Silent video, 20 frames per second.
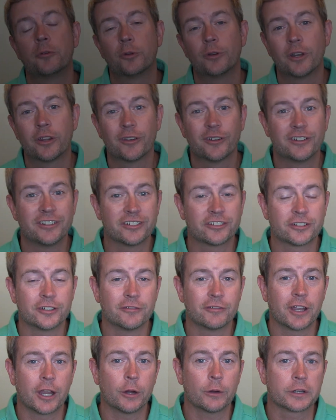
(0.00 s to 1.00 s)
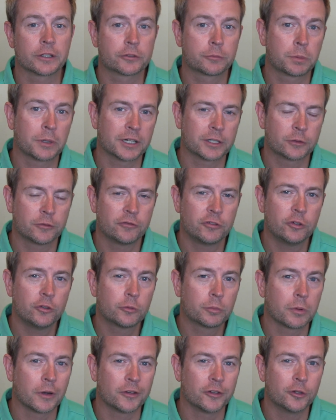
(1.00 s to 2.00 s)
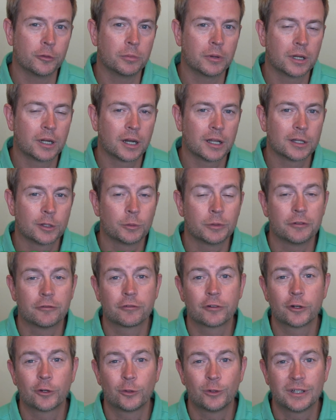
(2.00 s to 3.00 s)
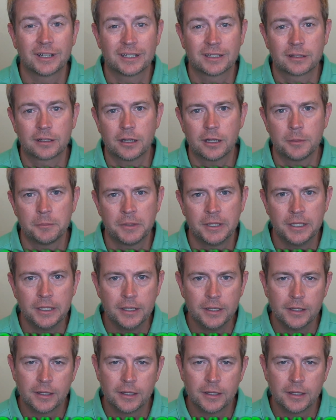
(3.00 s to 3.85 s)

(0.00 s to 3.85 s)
to another edition of Eric's Product Reviews brought to you by HollywoodFrodo.com.